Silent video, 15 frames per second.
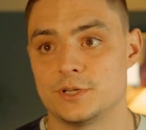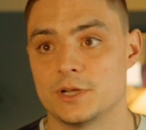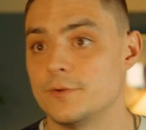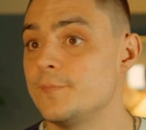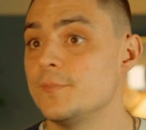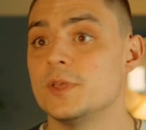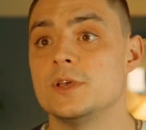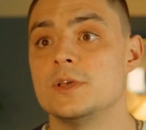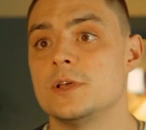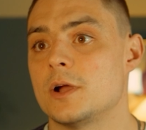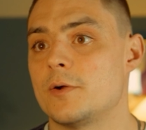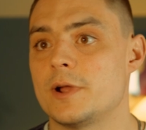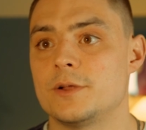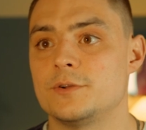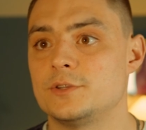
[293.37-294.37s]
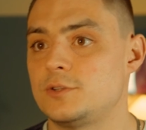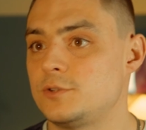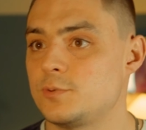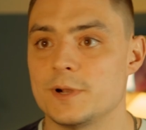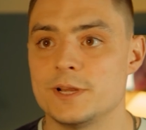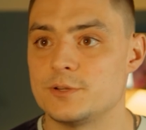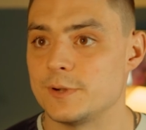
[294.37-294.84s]
So around
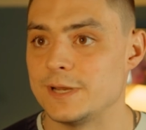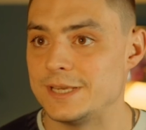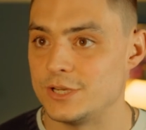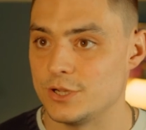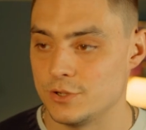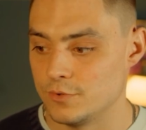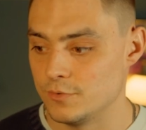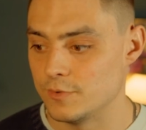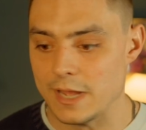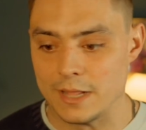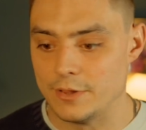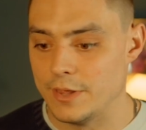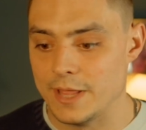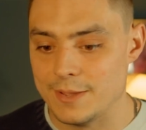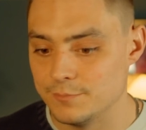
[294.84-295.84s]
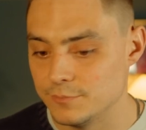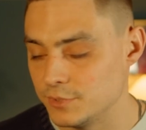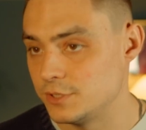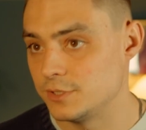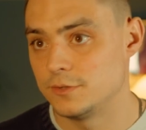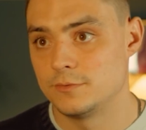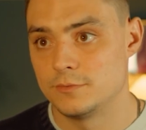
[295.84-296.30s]
2022,
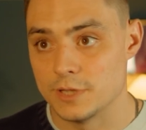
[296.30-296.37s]
LLMs,